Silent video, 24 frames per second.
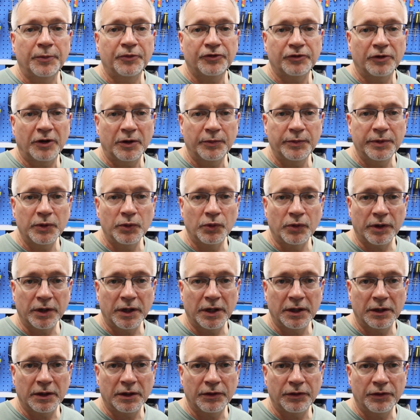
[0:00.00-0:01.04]
So I'll be
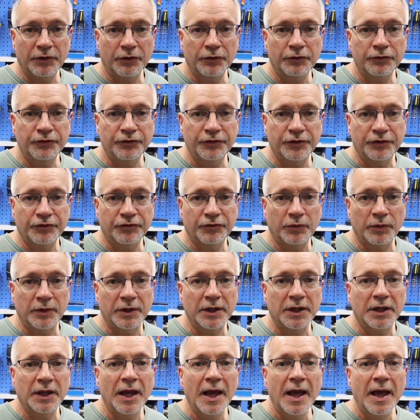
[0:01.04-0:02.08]
working on those this
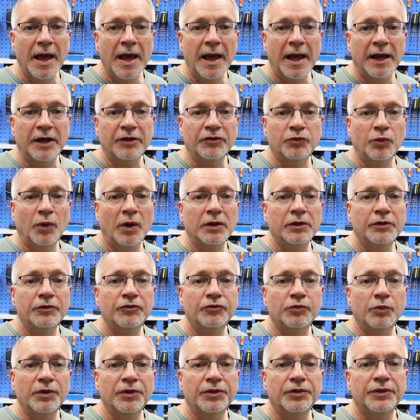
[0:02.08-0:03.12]
week, as well
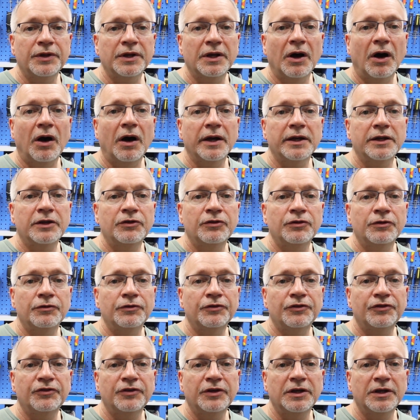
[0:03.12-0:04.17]
as with the
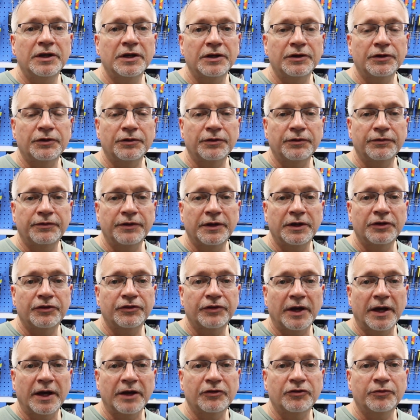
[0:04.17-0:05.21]
I2C interface
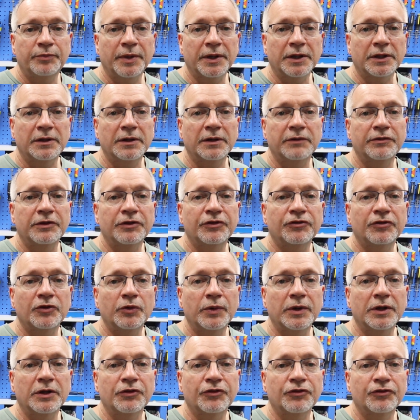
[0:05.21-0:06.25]
aspect of it, so
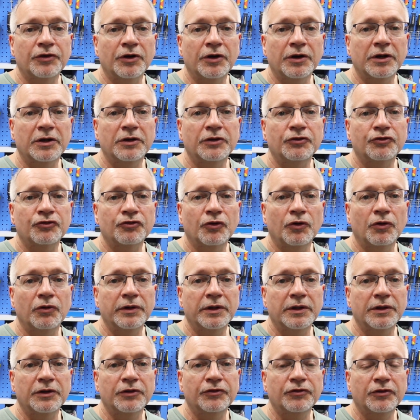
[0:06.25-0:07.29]
we can start
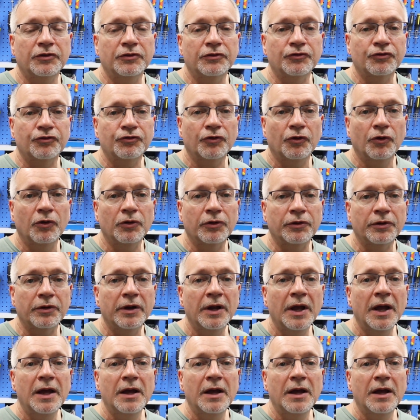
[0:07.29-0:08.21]
controlling this controller